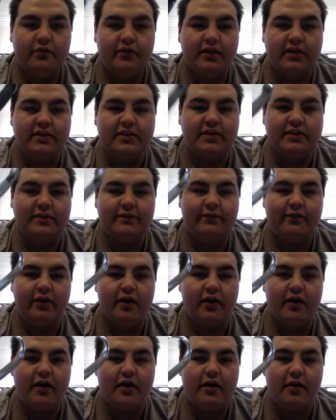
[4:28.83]
This is
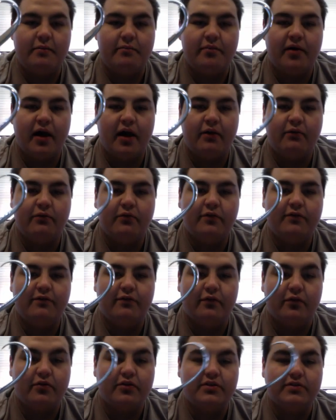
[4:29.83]
from Pinewood
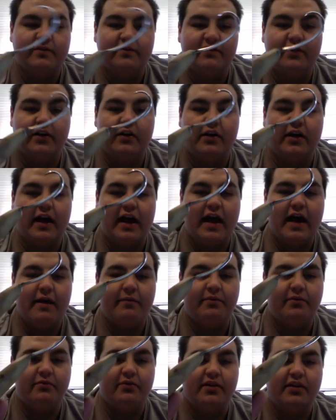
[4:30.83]
Forge. I'm very
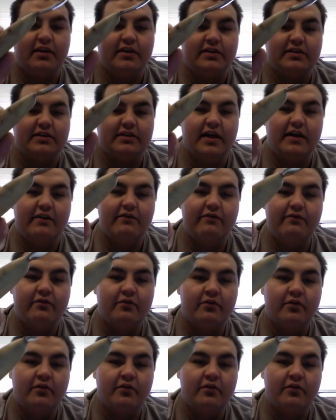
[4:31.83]
happy with this knife.